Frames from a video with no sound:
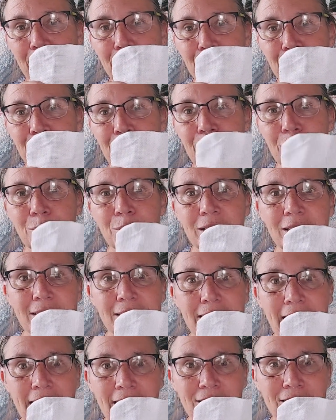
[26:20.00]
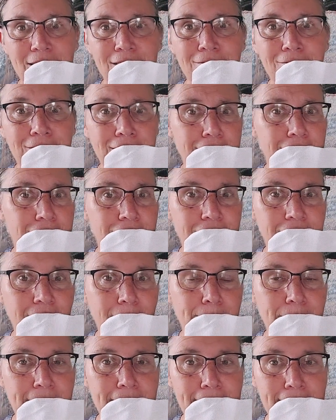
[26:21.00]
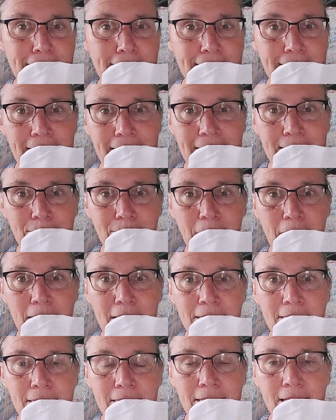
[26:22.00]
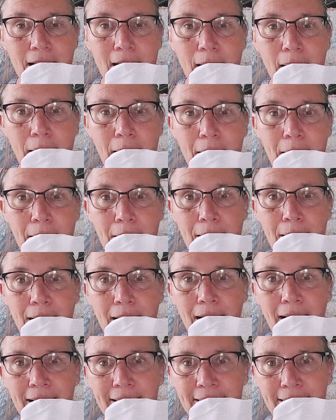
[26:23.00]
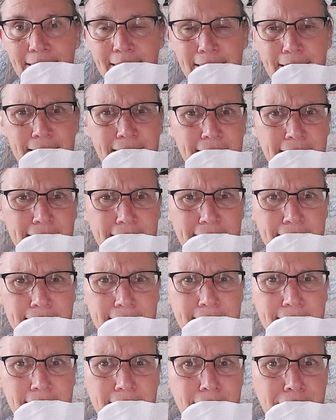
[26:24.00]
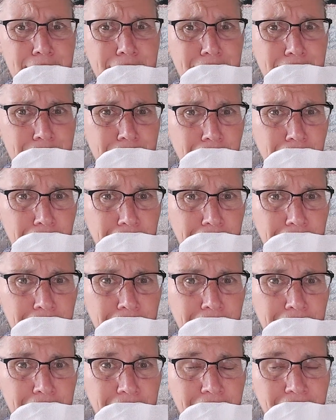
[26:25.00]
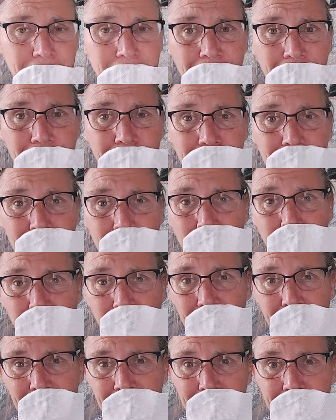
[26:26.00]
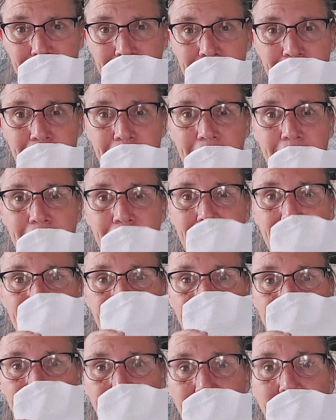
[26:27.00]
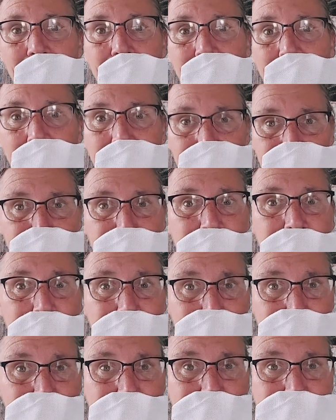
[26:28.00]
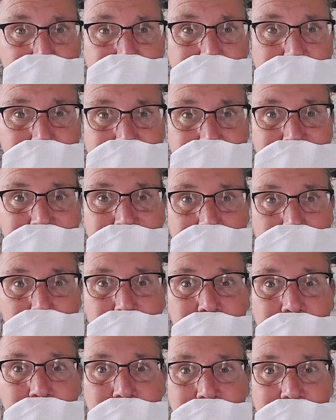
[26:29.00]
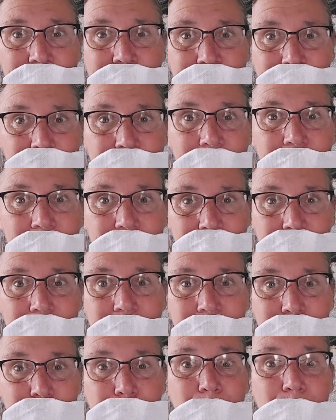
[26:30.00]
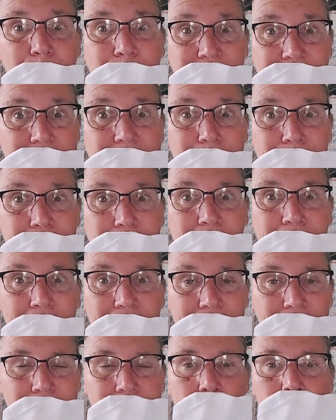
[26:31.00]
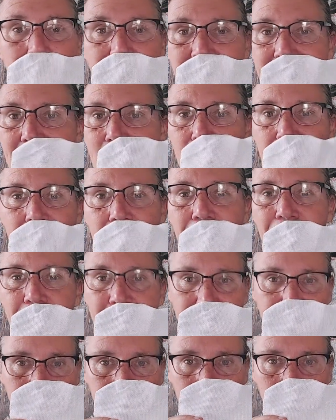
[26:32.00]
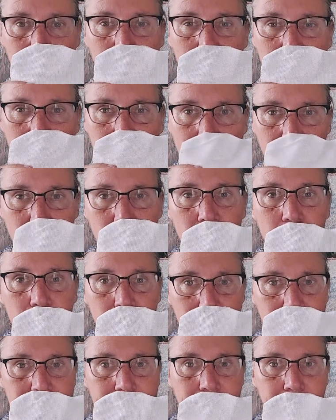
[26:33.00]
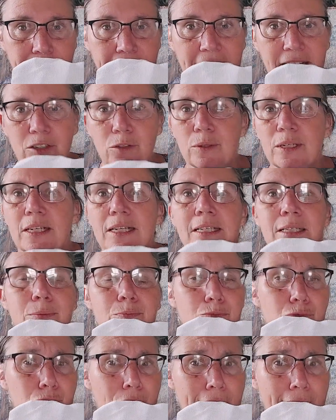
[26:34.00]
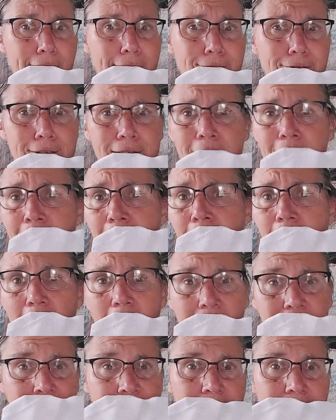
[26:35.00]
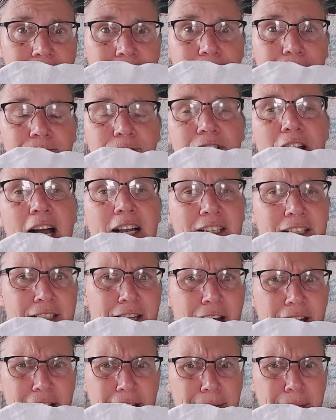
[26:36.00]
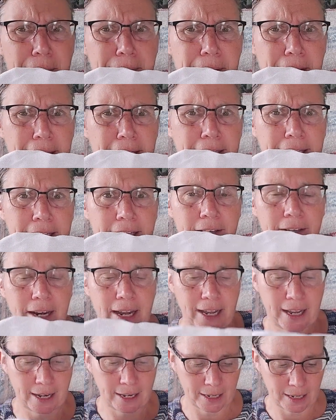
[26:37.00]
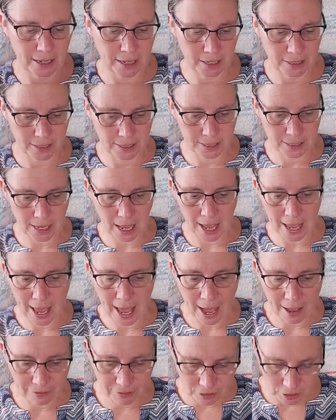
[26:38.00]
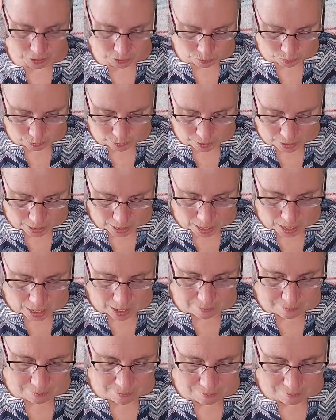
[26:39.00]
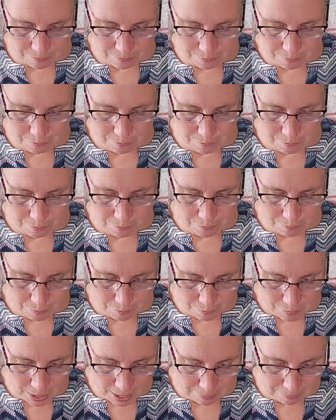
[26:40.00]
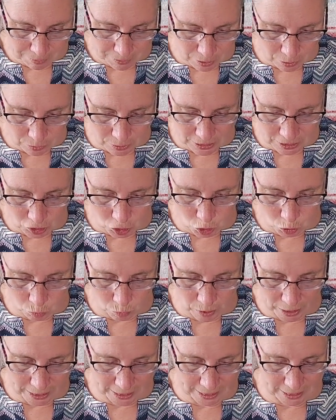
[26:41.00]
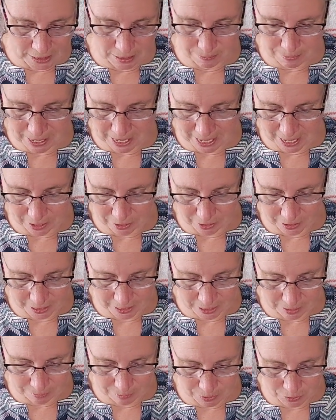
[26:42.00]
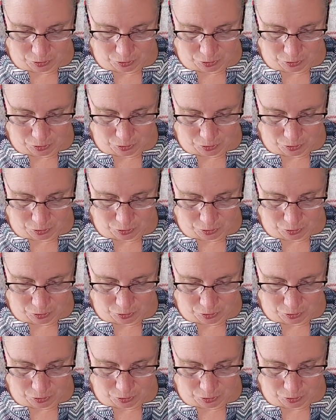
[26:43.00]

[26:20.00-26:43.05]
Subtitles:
So it's actually finishing up, I think, next month. I think it's a duck on the water. I'm behind. I'm really behind. So, but this was a fun stitch, and I should really get back to it. It's browns. I just got to get my button gear, and I have to upload each one into Pattern Keeper.